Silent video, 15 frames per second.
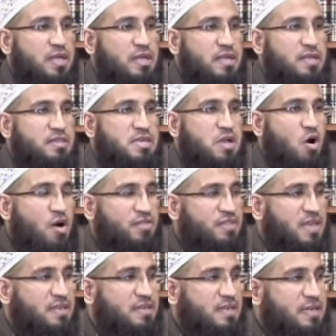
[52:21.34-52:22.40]
the
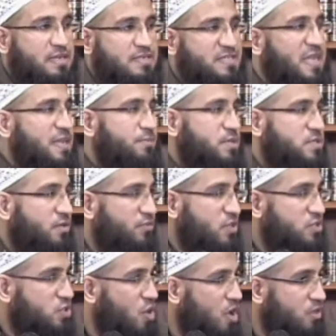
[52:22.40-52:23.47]
authentic statements of the
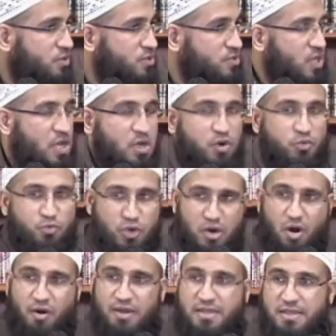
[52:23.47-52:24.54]
scholars
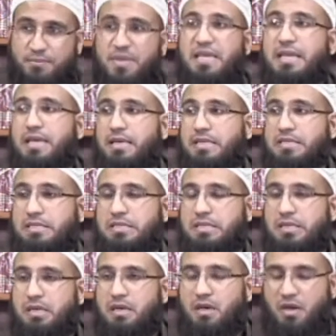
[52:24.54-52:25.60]
regarding the meanings
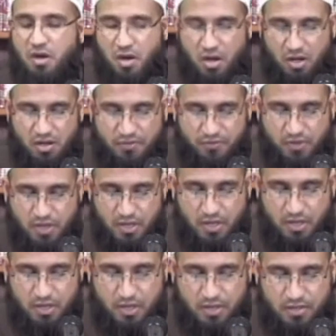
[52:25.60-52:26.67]
of
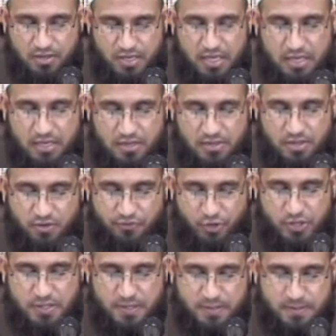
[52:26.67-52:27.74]
these
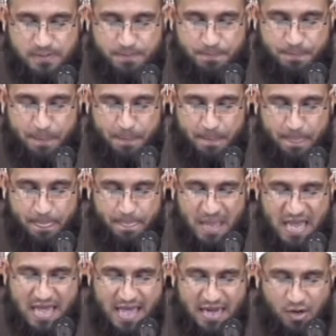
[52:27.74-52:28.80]
verses.
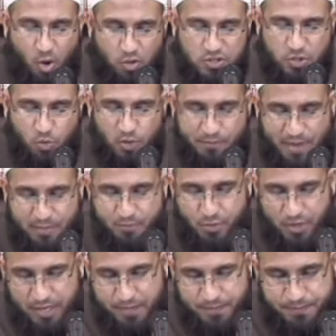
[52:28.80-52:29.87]
And also
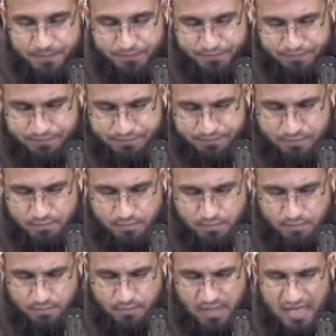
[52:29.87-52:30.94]
remembering
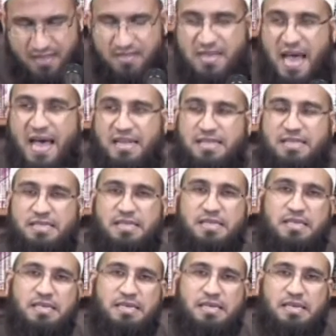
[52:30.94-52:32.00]
that
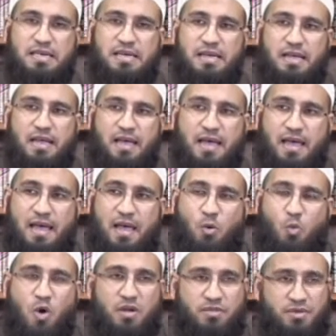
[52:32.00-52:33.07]

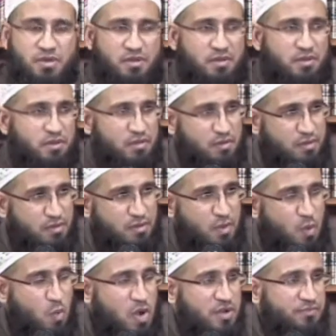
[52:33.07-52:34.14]
one of the
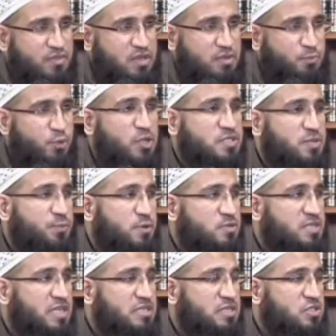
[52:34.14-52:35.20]
principles
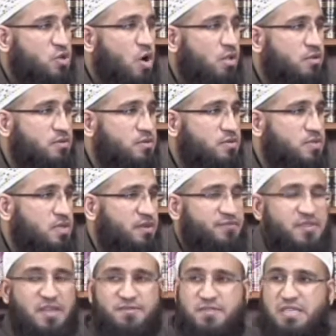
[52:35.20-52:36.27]
that the scholars of
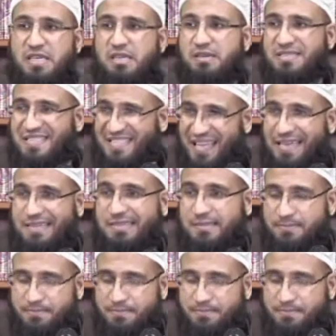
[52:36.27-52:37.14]
tafsir state